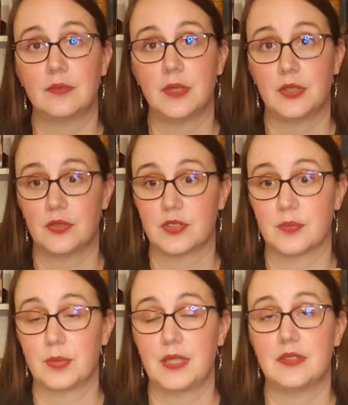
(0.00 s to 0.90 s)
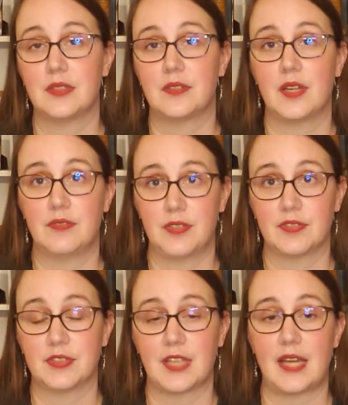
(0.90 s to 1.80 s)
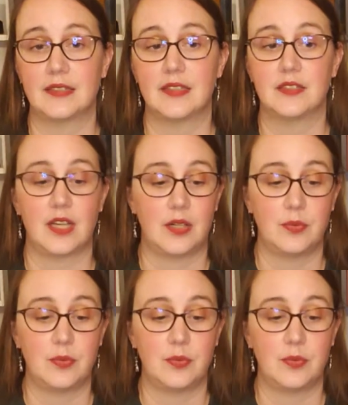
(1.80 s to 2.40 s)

We used some beads of different sizes.